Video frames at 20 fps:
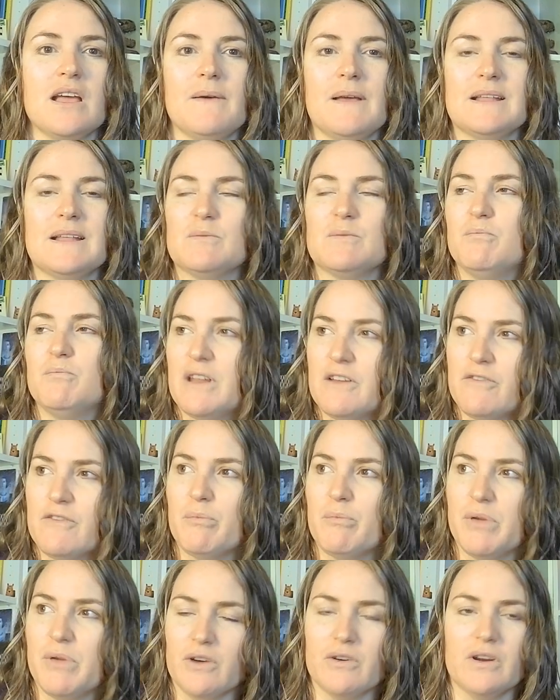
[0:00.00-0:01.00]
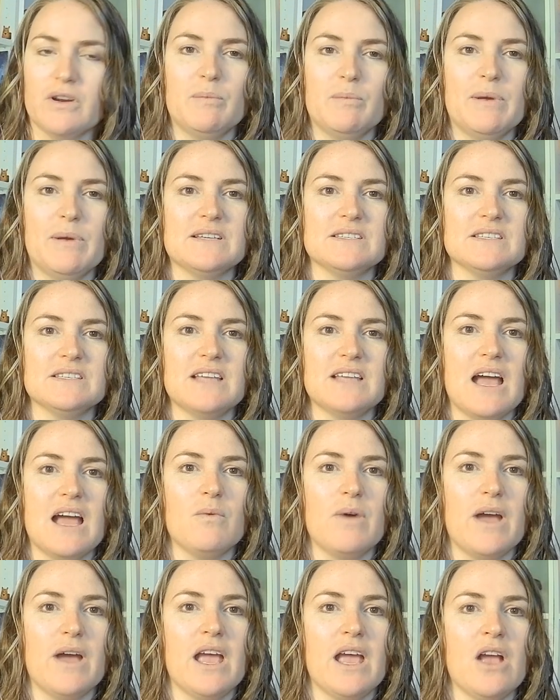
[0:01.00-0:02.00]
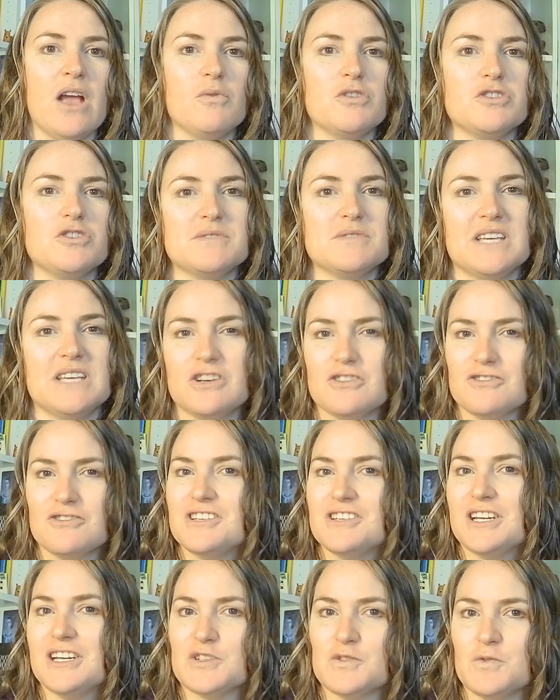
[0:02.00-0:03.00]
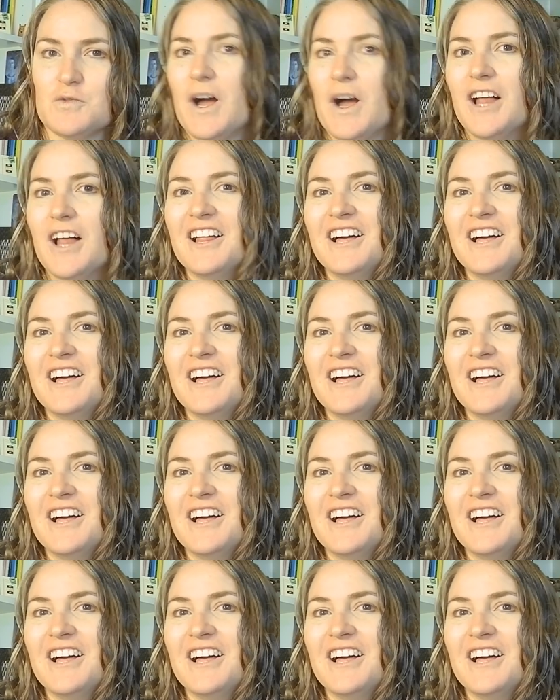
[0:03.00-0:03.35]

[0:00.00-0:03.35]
It's a bit of a period piece in that way, which was interesting as well.